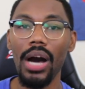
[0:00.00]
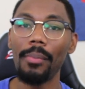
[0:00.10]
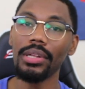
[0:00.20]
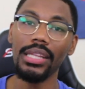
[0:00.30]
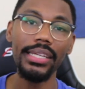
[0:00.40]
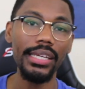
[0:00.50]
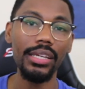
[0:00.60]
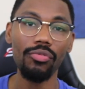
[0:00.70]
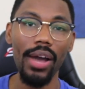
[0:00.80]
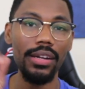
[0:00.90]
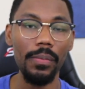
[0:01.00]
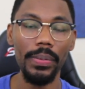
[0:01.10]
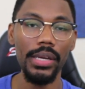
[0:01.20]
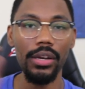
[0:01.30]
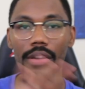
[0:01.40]
I'm going to link it right up
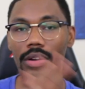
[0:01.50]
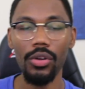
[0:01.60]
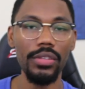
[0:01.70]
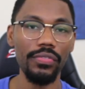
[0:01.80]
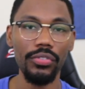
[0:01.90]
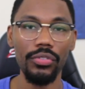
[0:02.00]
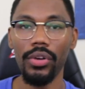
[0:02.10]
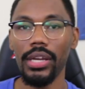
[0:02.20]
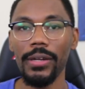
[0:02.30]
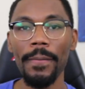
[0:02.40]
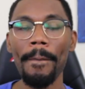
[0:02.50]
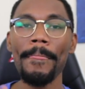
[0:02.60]
here on the screen.